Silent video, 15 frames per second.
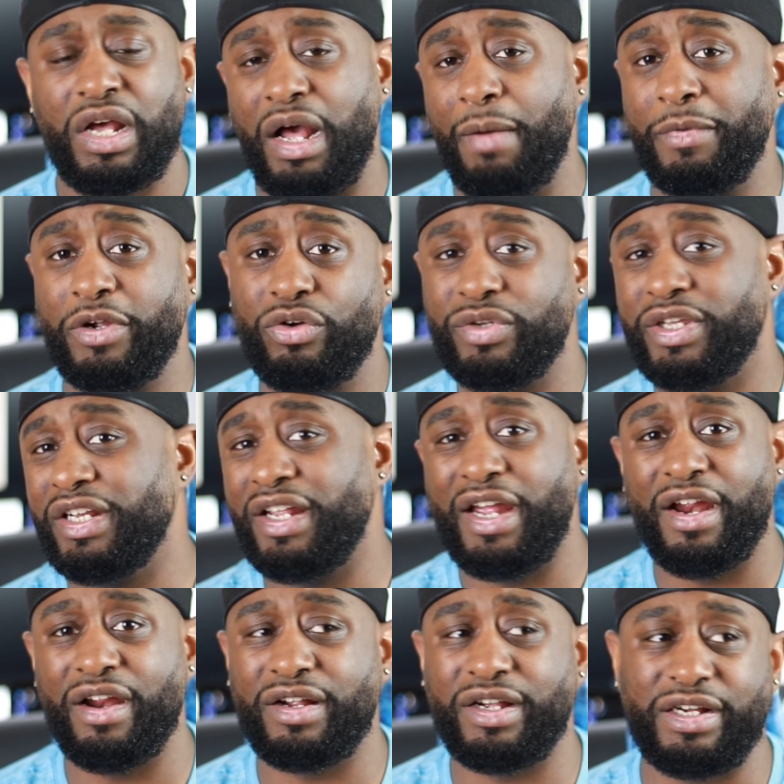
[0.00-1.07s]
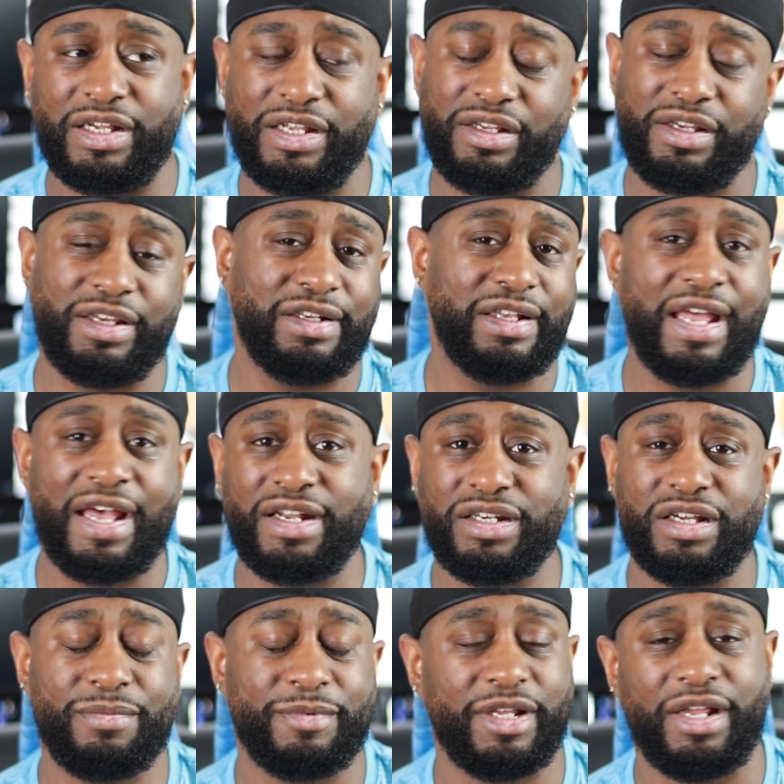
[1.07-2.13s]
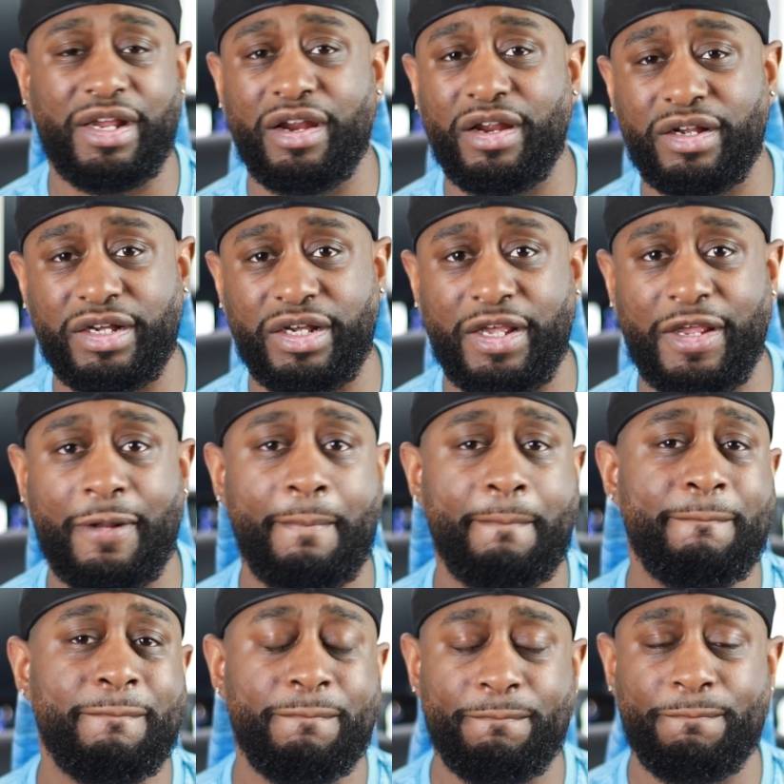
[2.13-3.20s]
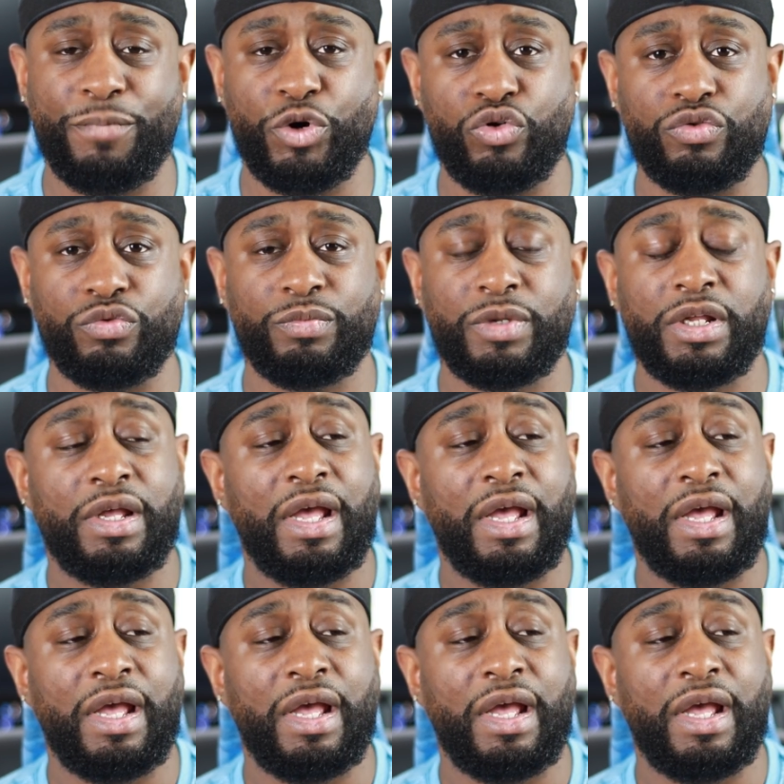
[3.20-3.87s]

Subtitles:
I'm gonna go get a haircut, get lined up, get a haircut, boom.